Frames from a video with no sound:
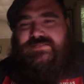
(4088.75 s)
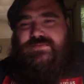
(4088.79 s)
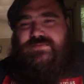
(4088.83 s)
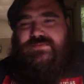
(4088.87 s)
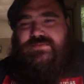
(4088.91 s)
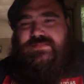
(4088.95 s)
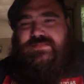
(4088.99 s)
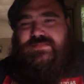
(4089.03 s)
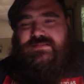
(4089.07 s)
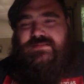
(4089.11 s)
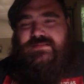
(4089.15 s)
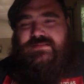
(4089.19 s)

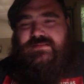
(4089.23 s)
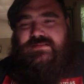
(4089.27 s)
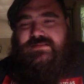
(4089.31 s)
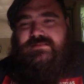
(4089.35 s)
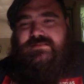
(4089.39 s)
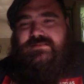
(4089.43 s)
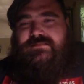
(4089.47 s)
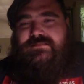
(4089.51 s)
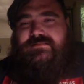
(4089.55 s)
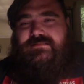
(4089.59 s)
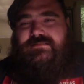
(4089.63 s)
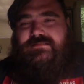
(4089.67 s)
with
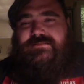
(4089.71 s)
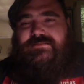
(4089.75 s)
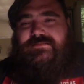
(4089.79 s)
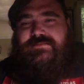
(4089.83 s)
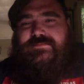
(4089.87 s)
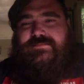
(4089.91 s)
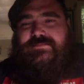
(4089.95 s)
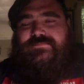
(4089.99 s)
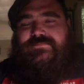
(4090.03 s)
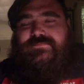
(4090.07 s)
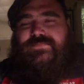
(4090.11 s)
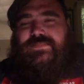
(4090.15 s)
the
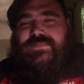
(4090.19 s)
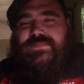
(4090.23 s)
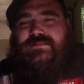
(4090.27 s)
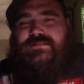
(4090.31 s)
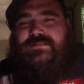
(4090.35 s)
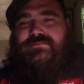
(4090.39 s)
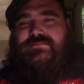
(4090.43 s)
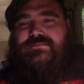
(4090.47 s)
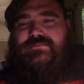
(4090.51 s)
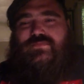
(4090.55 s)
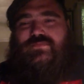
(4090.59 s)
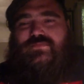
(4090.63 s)

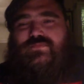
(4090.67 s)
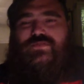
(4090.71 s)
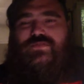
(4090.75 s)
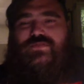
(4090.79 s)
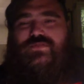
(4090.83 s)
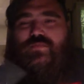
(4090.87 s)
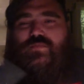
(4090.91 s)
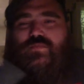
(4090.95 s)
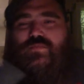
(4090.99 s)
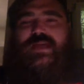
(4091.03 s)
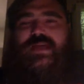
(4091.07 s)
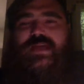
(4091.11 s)

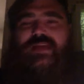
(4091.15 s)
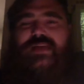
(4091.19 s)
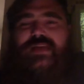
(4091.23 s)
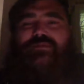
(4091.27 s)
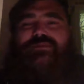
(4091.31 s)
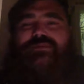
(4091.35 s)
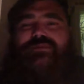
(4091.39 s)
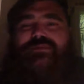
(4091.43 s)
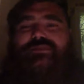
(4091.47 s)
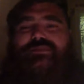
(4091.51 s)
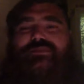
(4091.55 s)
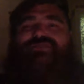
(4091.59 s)
red
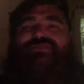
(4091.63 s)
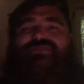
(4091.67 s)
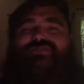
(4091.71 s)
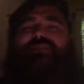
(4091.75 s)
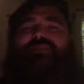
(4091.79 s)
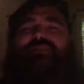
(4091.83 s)
with the chick